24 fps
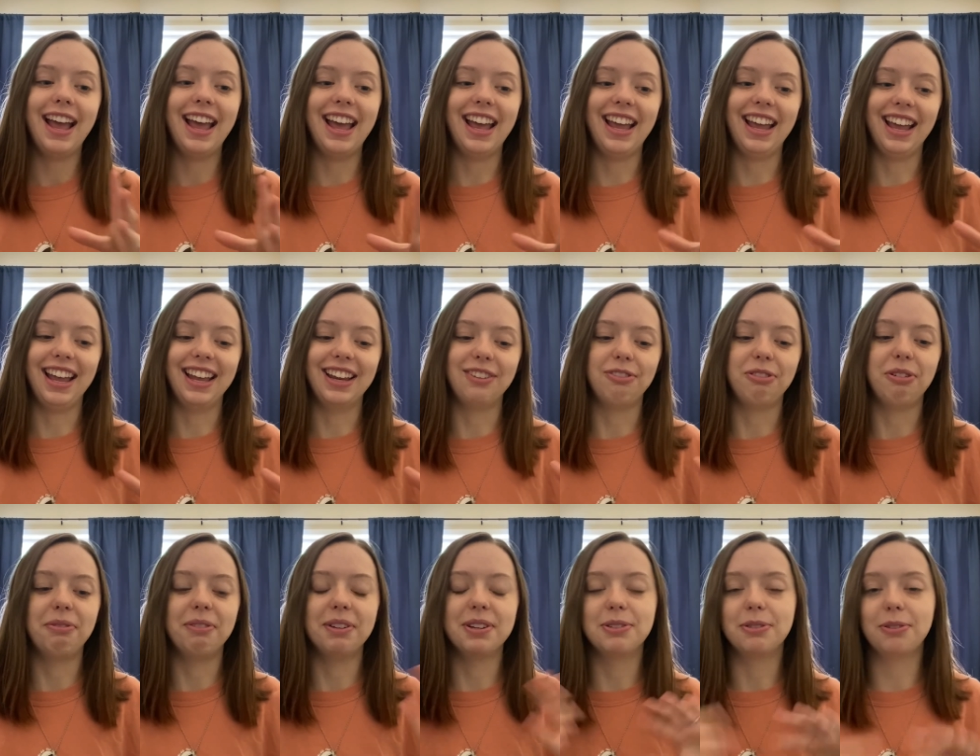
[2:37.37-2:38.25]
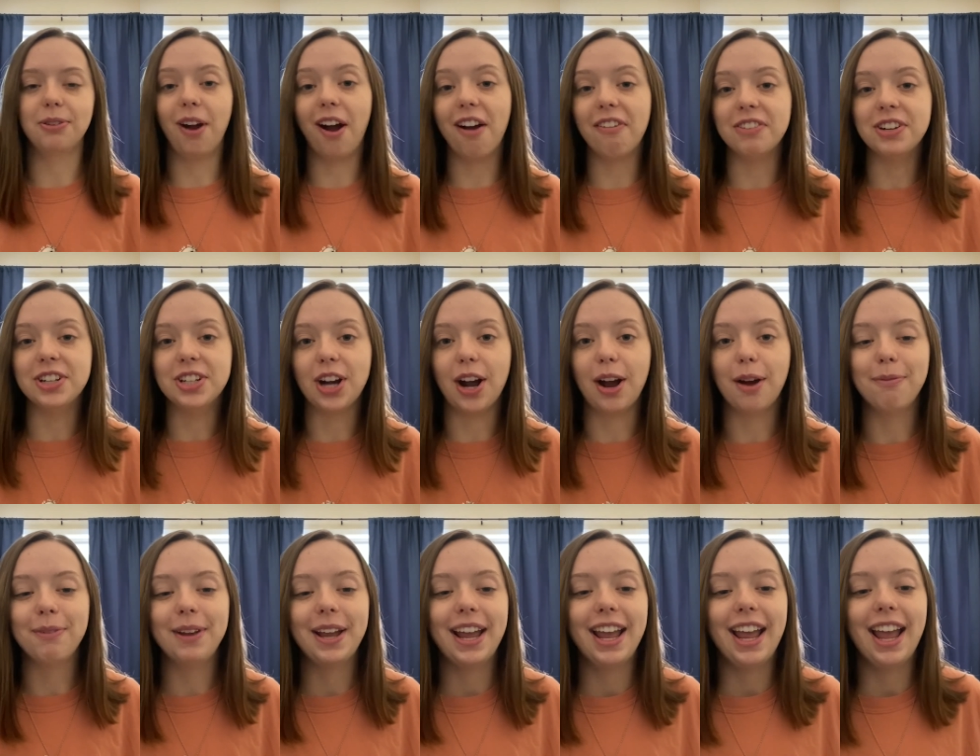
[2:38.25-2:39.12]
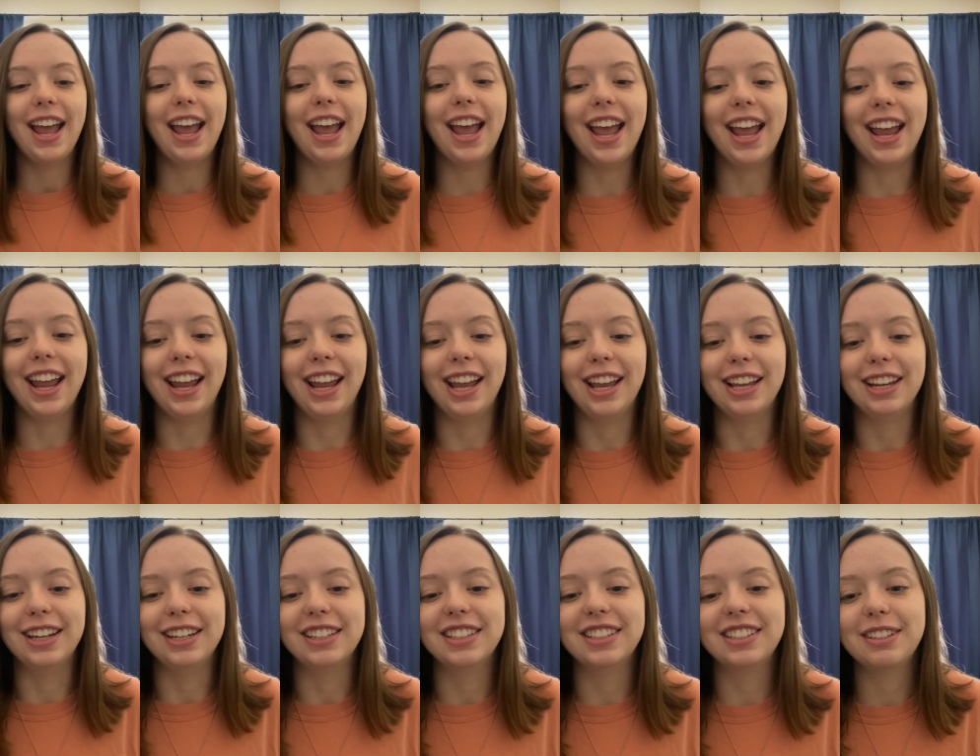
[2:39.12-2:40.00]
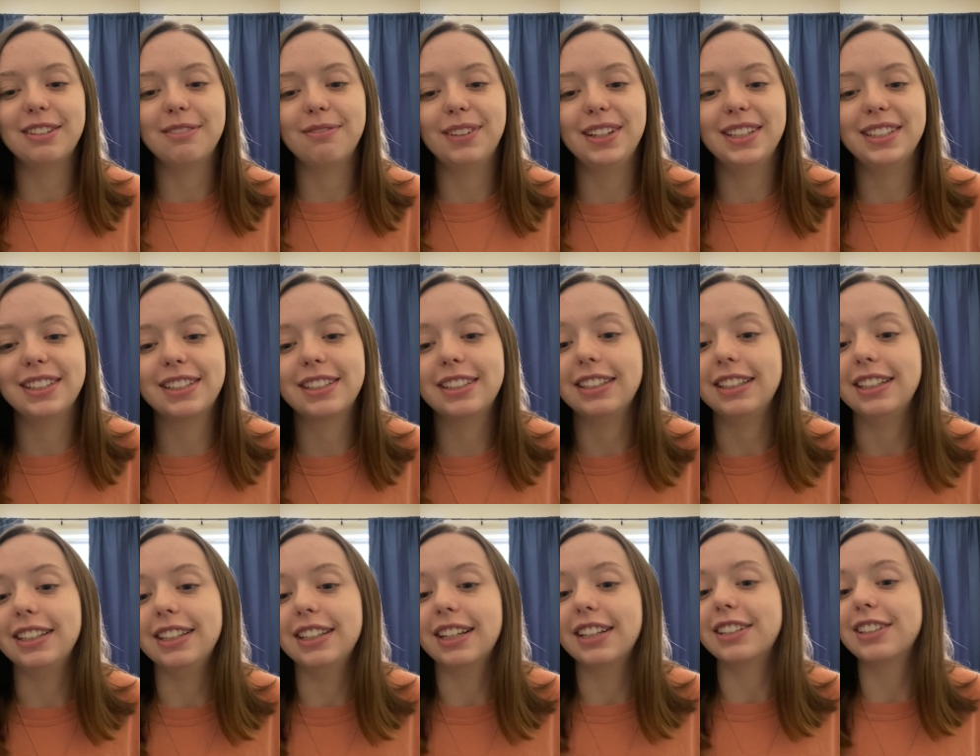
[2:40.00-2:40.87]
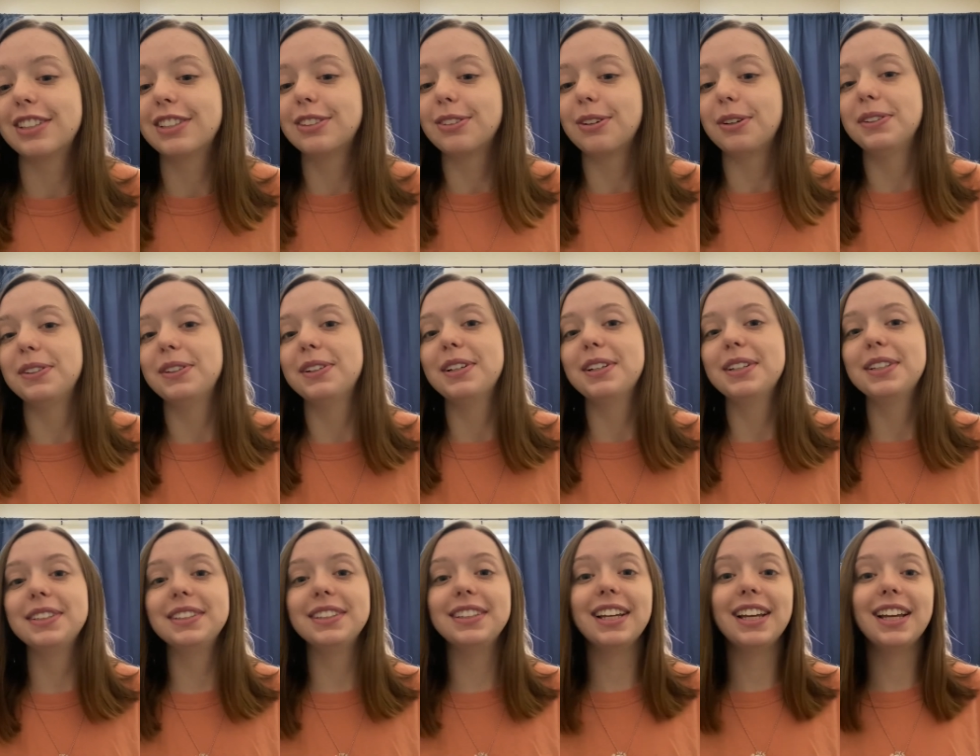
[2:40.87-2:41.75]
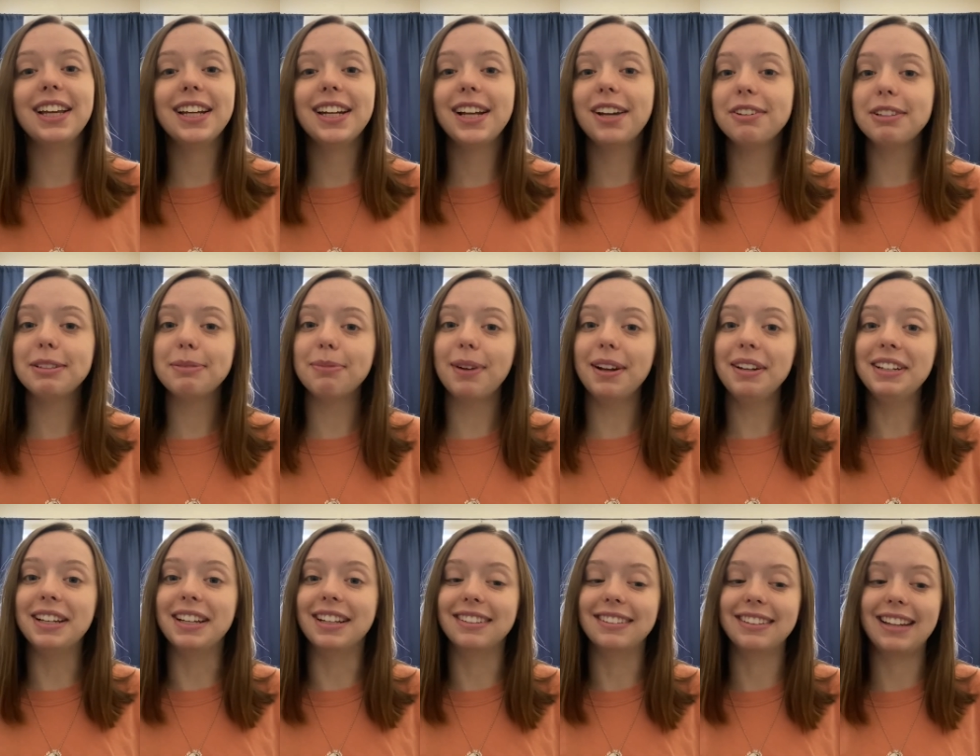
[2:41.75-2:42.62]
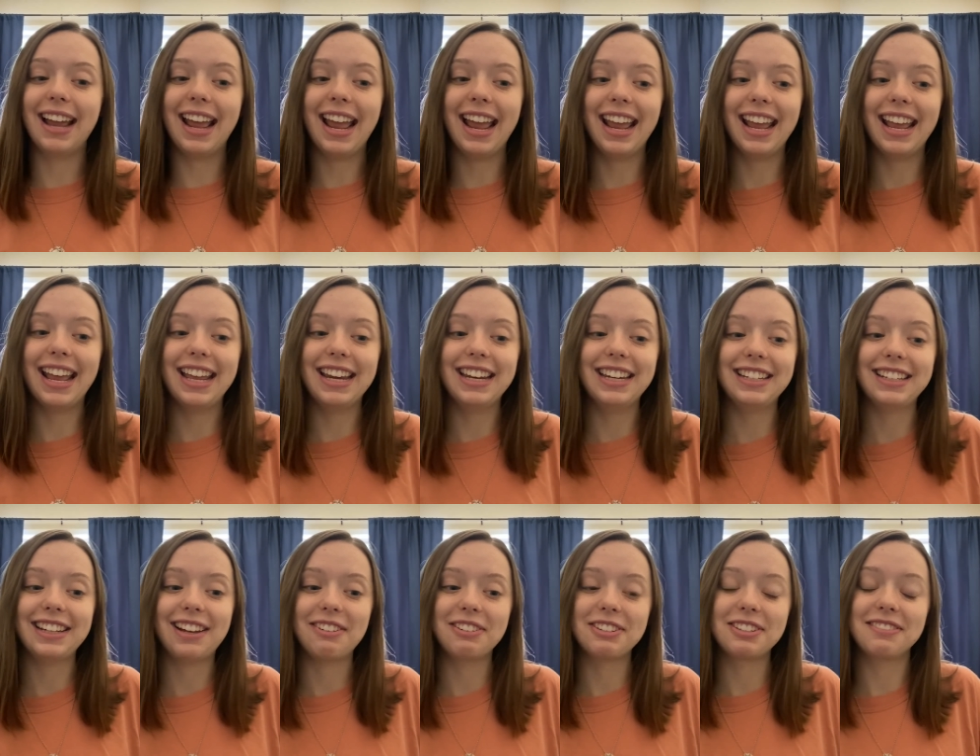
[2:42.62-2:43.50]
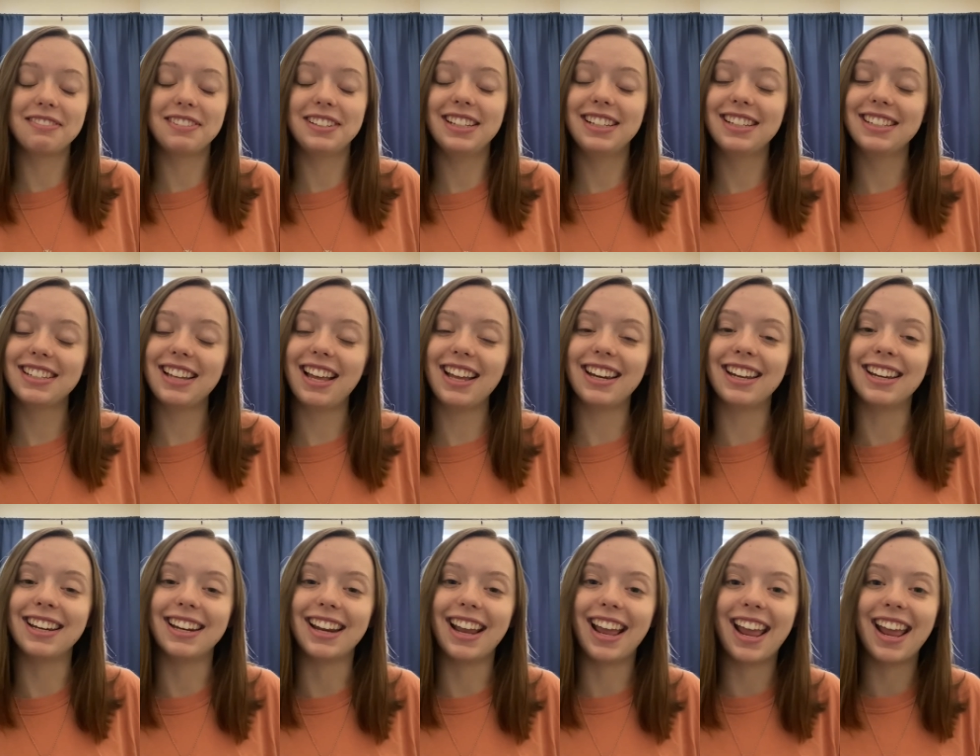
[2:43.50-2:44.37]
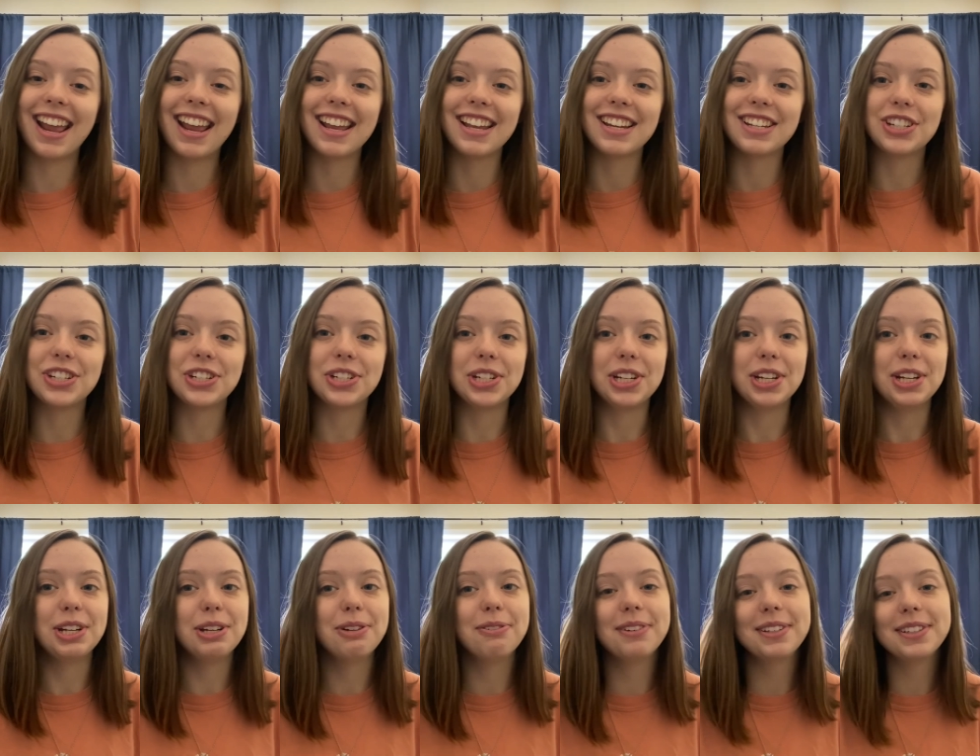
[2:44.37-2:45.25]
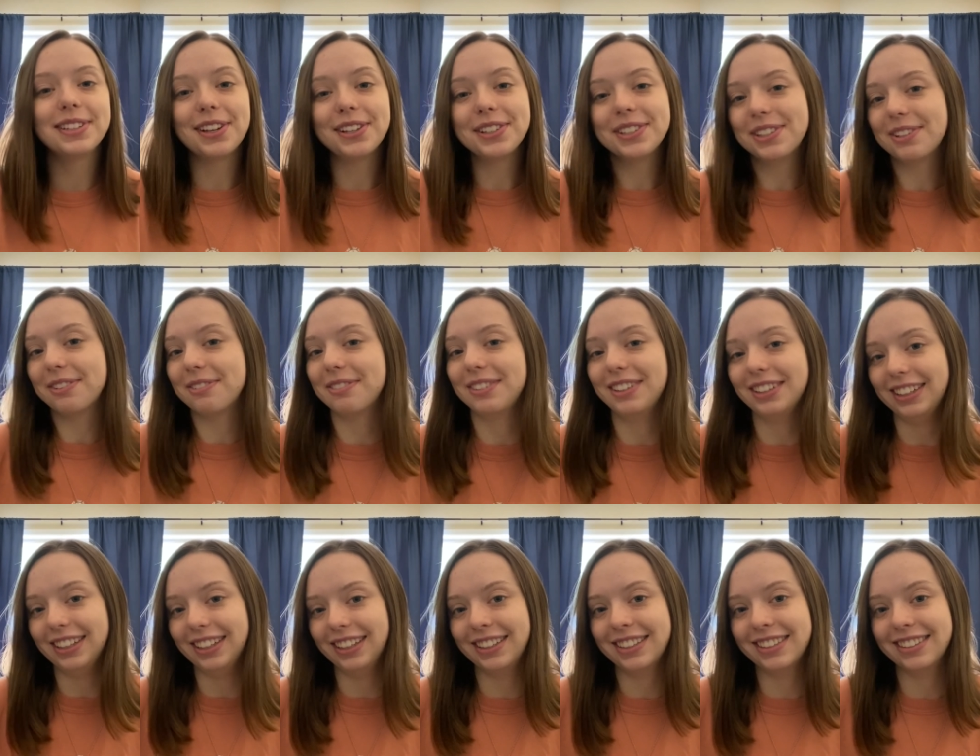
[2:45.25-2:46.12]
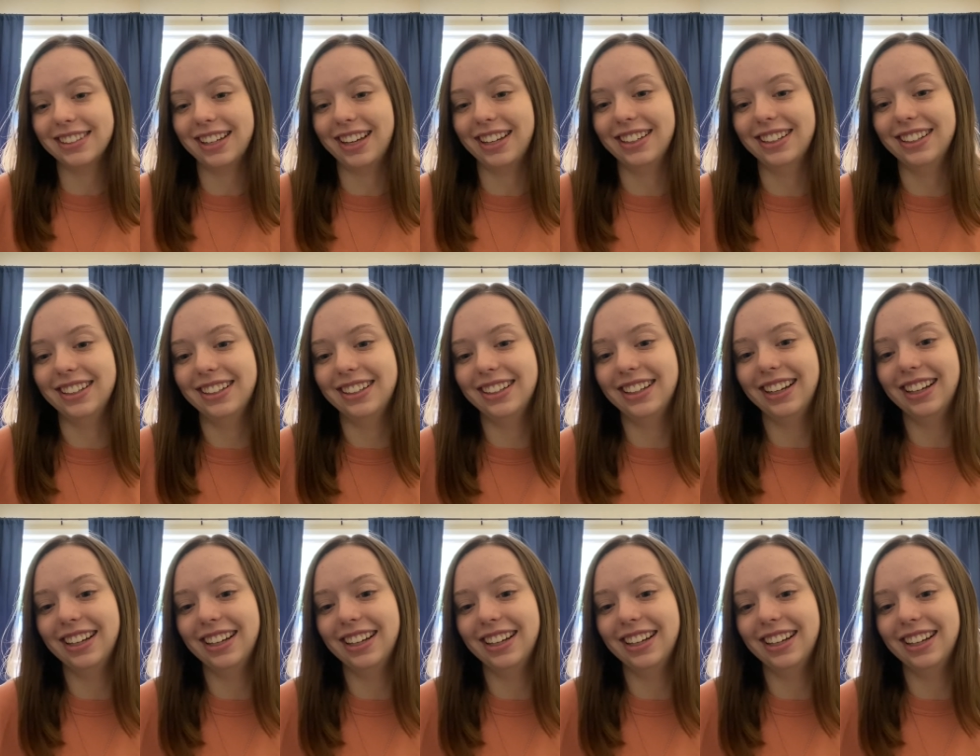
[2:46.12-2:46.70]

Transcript: and we went to a coffee shop and basically I just told her that I was pregnant and I was really excited and she was also really excited